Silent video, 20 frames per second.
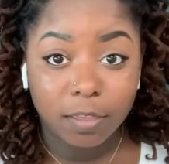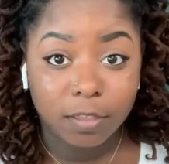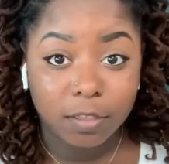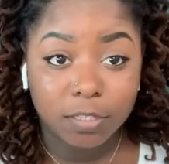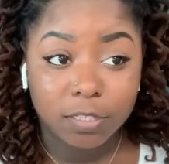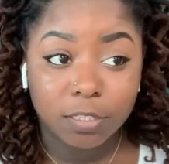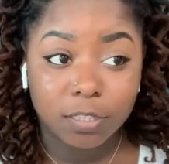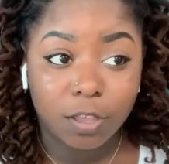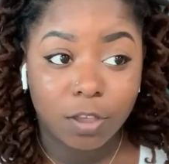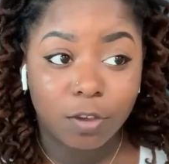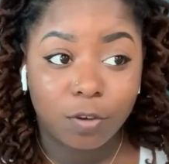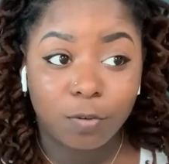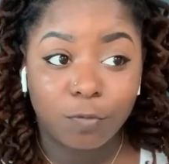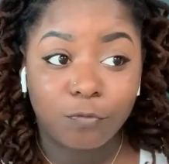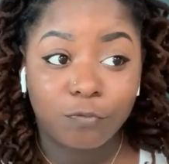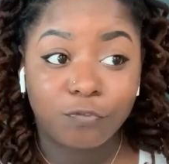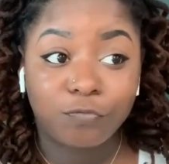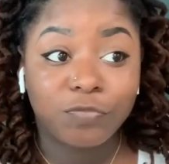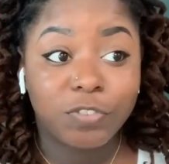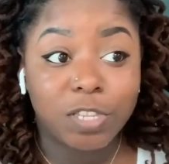So
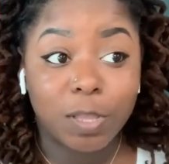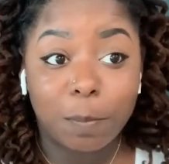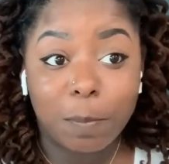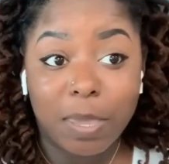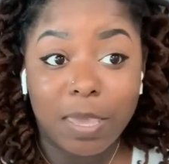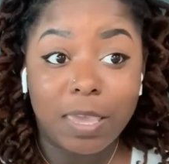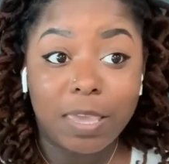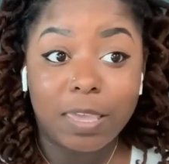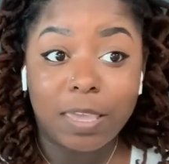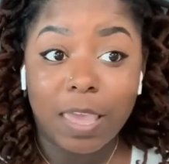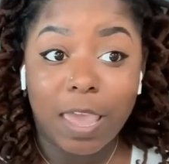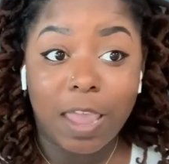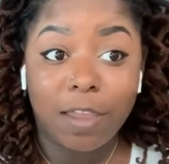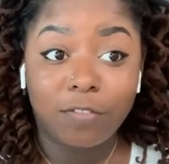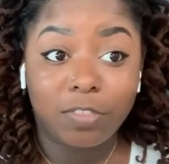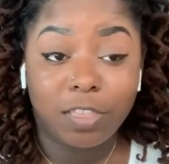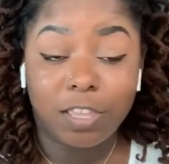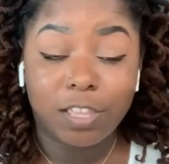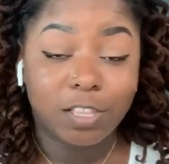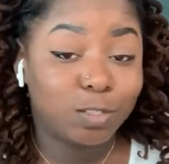to me,
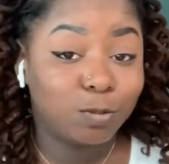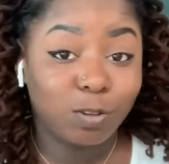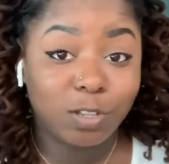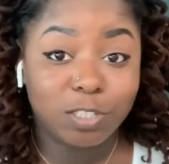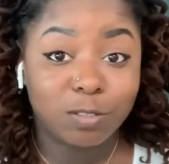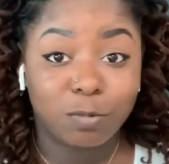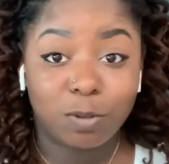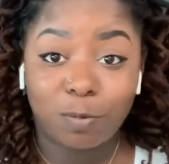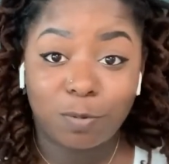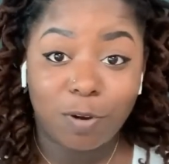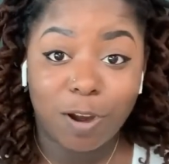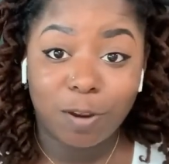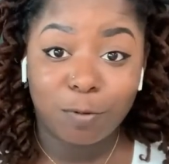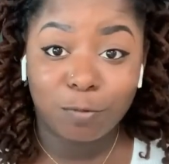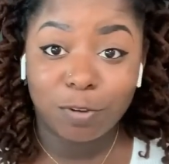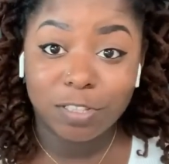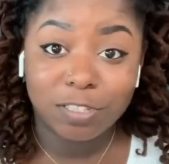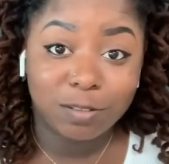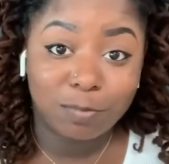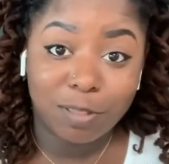everything is
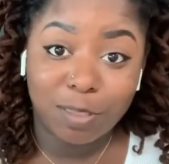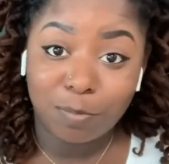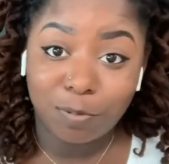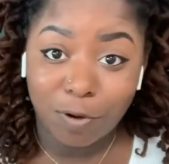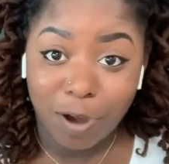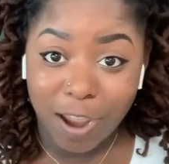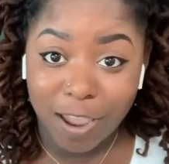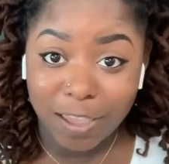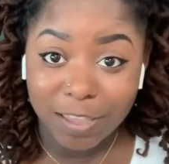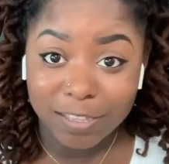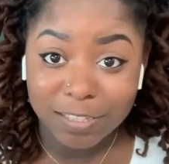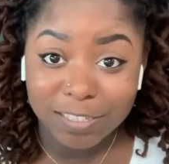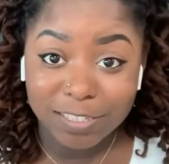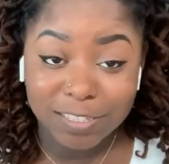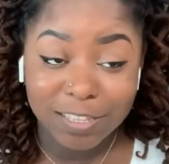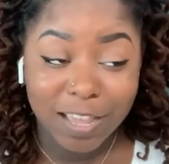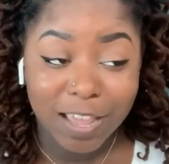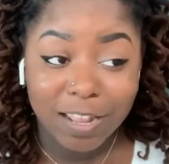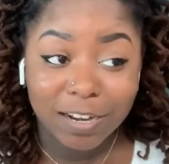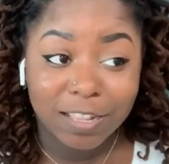reasonably priced.
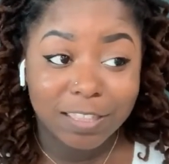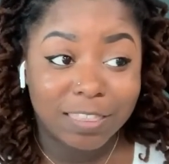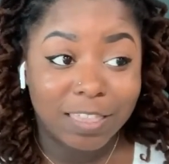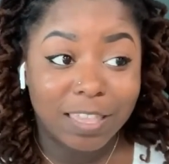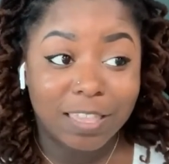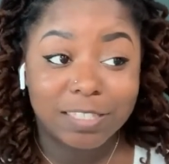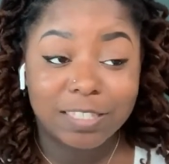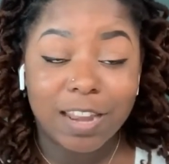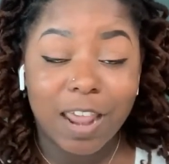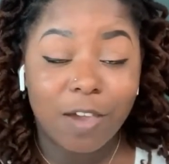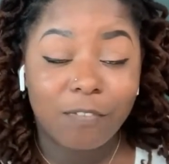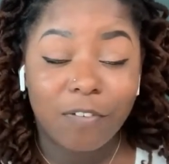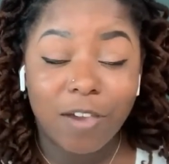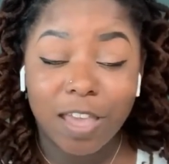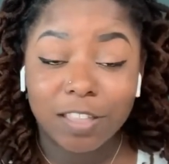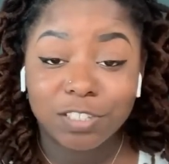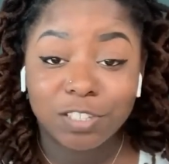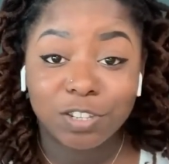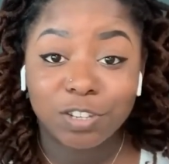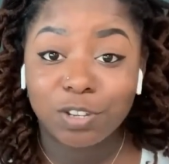The things that I
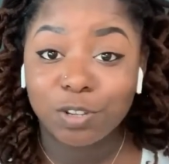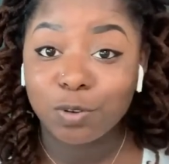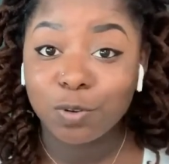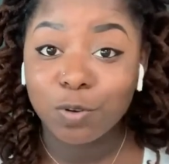find to do